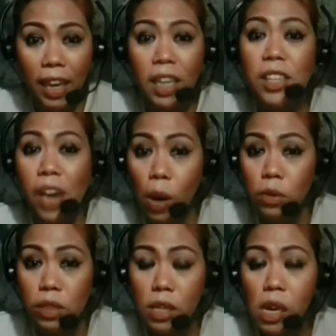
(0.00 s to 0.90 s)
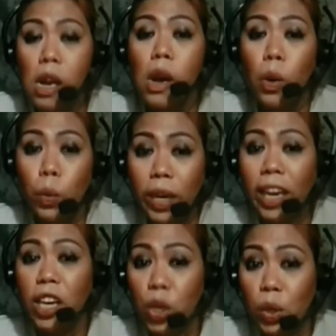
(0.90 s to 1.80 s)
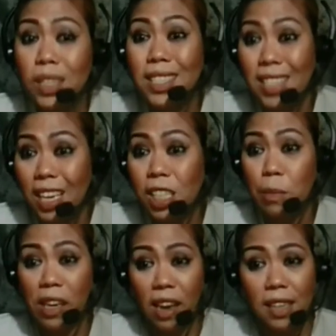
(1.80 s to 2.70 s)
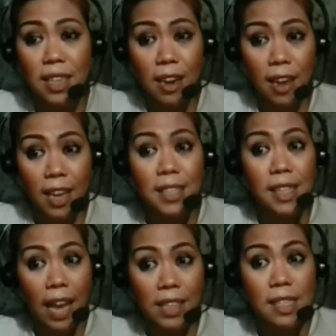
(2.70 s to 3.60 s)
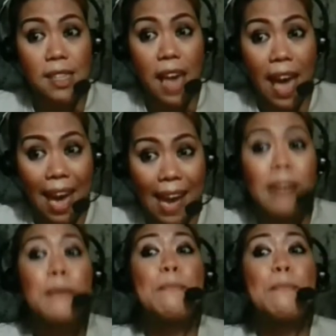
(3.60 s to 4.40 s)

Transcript: Note, we use 6 because it is less than